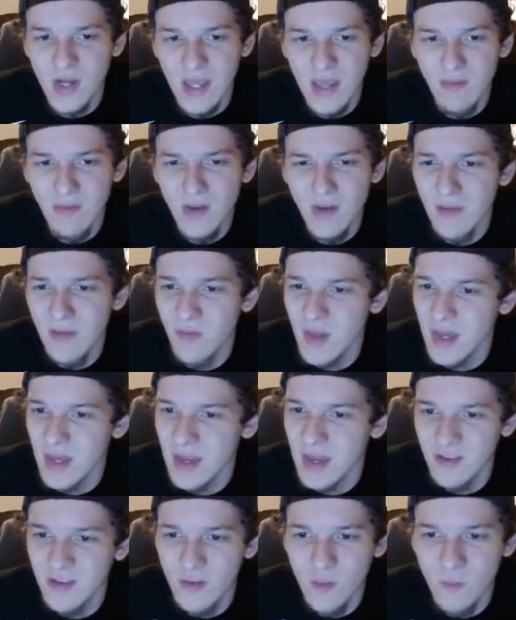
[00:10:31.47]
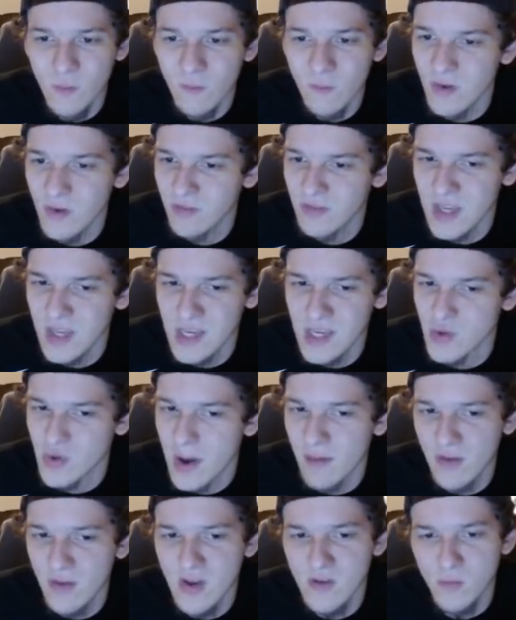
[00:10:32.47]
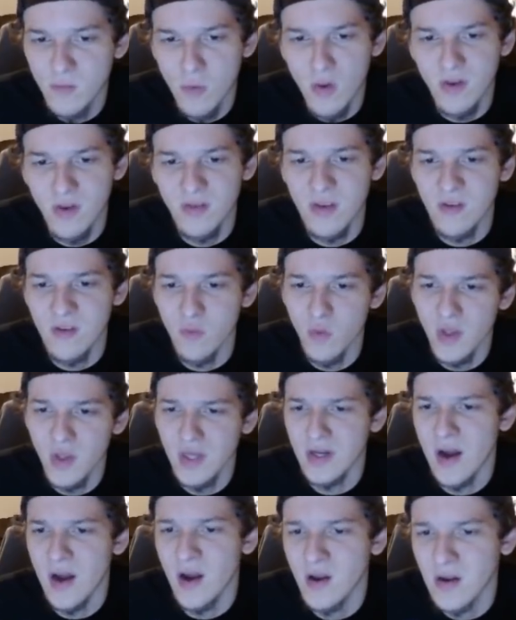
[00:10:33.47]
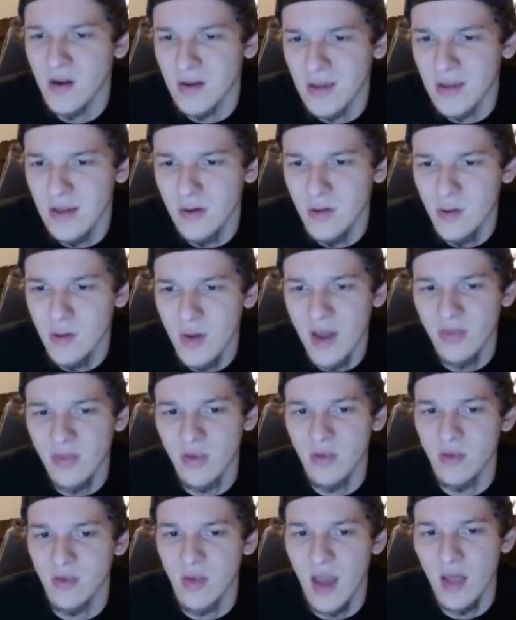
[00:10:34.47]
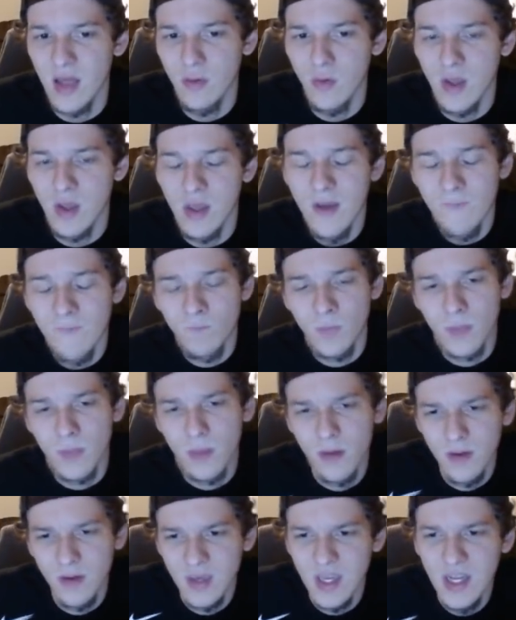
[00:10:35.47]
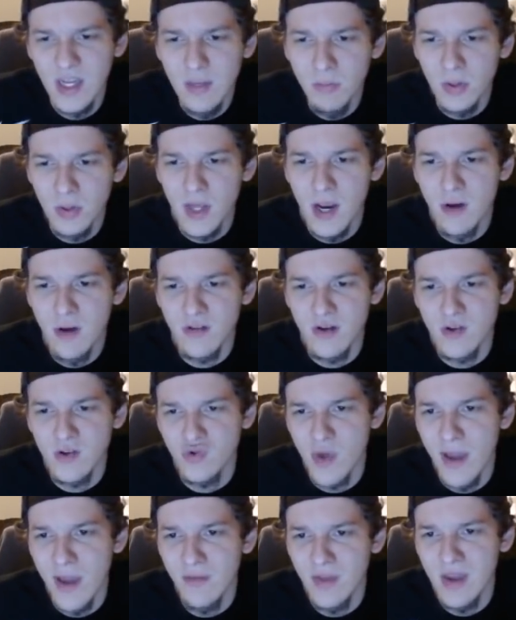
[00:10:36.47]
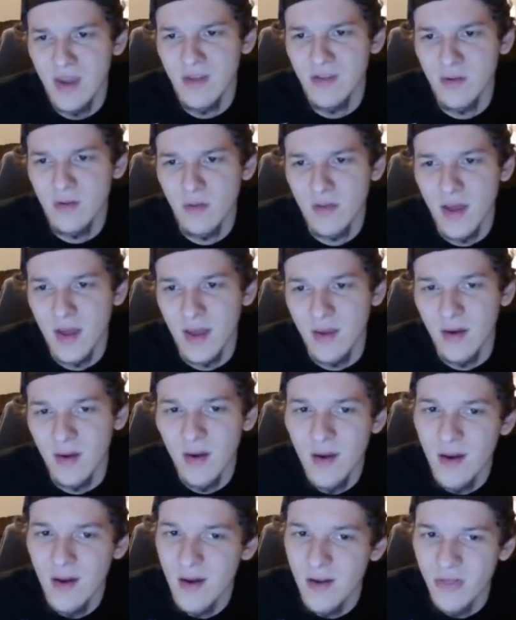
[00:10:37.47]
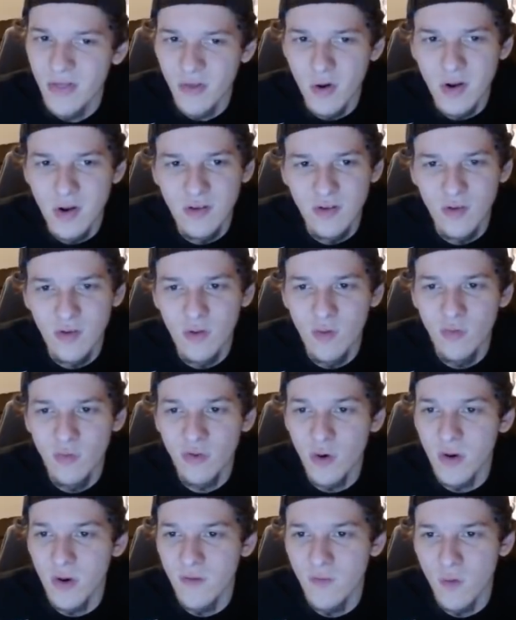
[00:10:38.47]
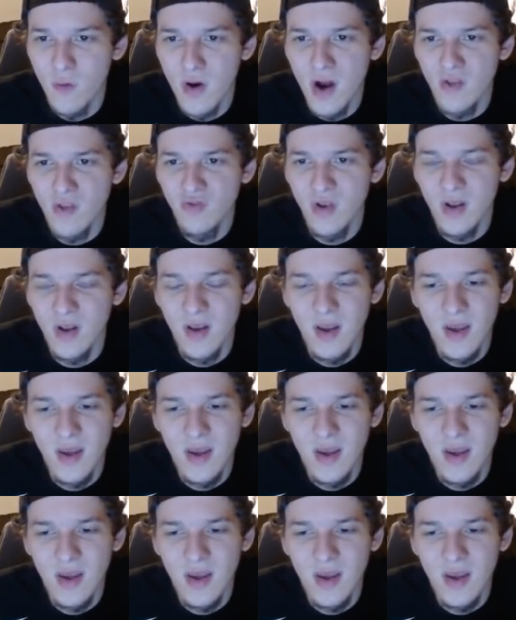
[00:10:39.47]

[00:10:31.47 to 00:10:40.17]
even if he gets you 15 DraftKings points, that's really not going to kill you at this salary. Getting players on DraftKings that are like 3,200, 3,400,